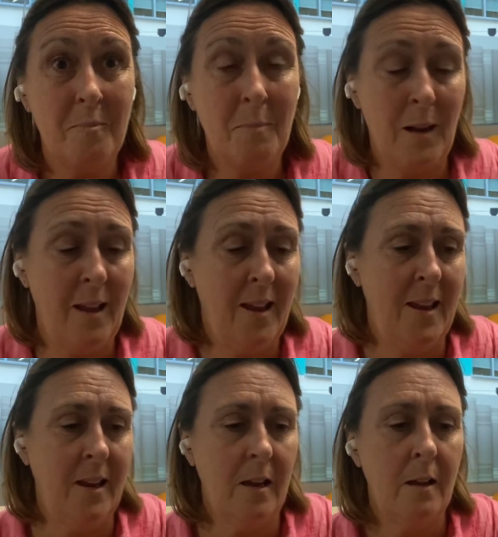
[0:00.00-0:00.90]

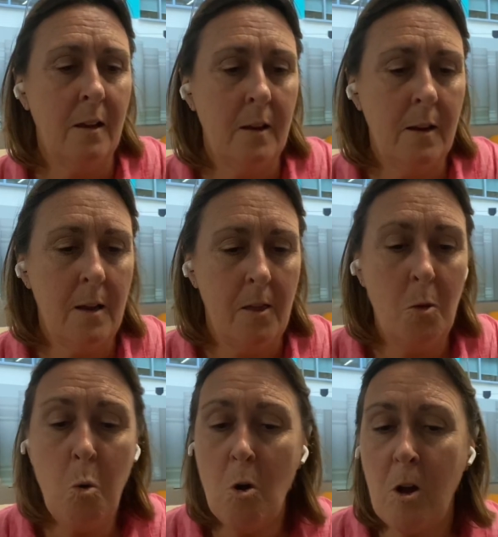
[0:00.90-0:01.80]
plague. The
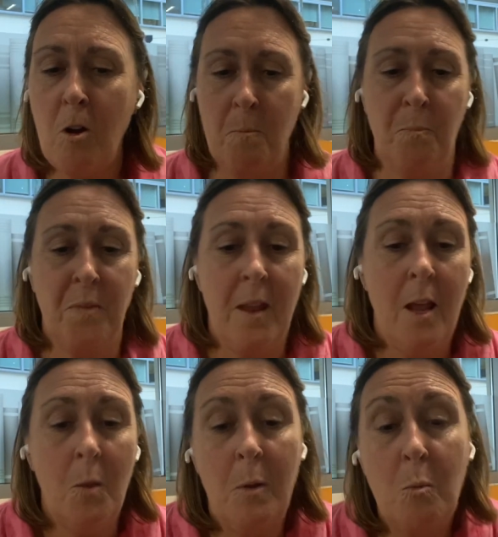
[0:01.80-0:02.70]
walk home.
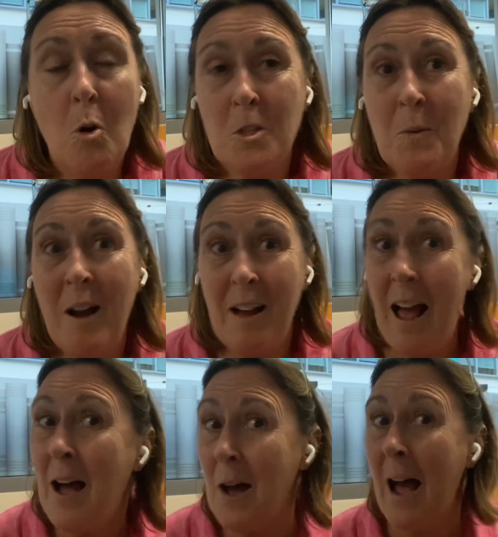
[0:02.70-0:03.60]
We walked to our
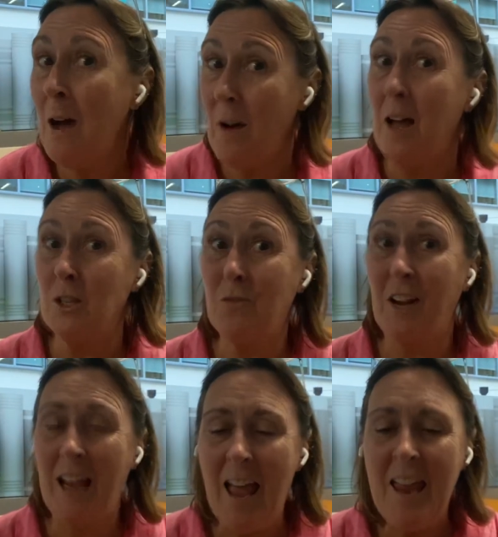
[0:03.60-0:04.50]
house for
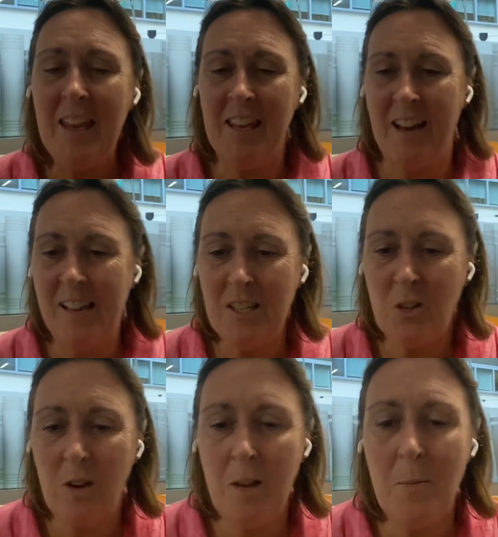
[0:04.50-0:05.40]
cake and ice
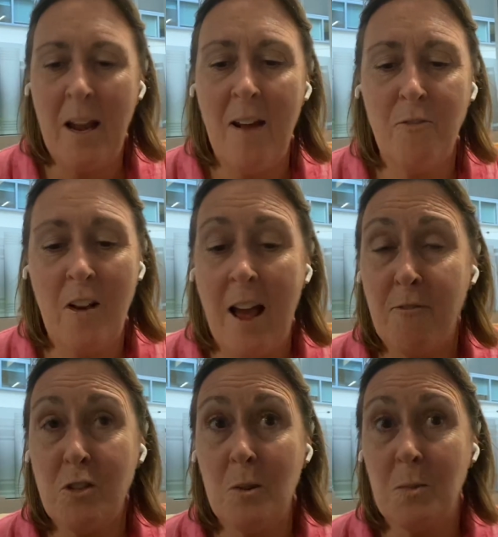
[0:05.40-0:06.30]
cream, and
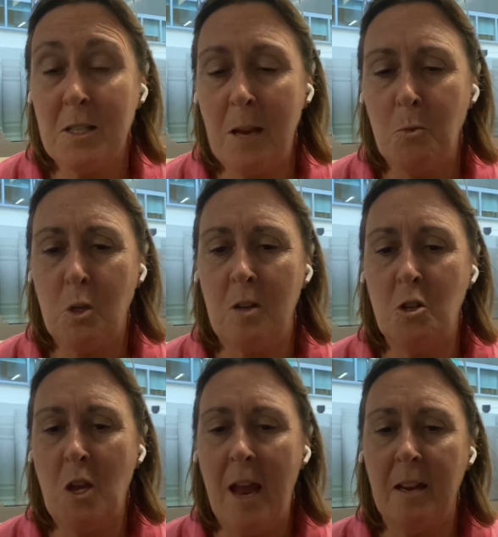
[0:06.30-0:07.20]
after the reception,
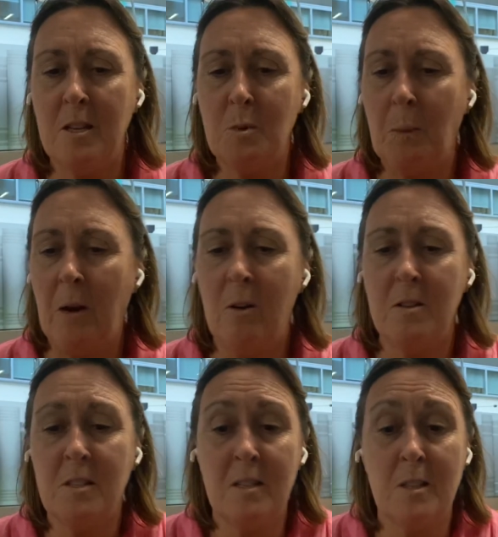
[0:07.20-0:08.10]
Jack and his
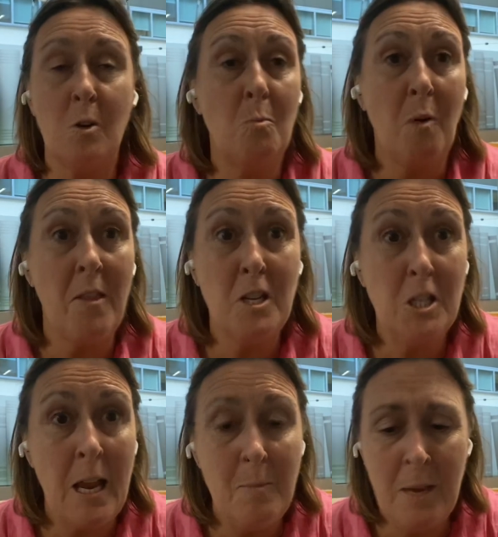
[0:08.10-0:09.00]
parents and his little brother
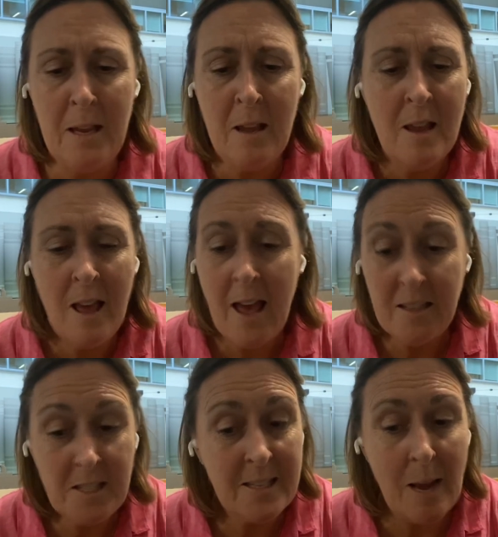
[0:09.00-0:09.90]
Jamie and
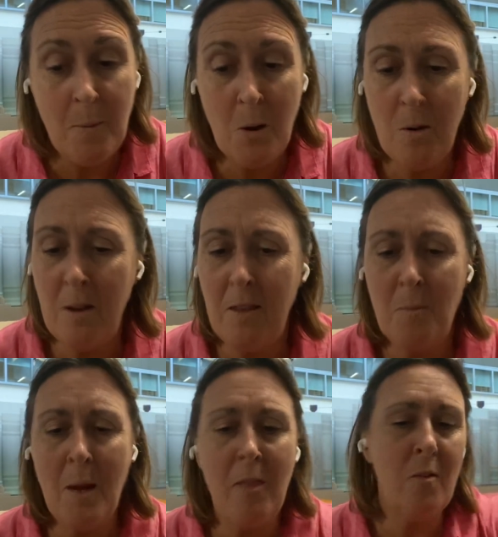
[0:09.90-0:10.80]
Summer and the
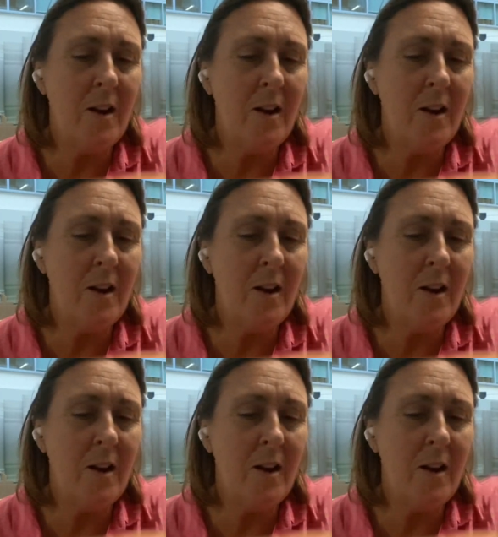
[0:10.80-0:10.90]
mother and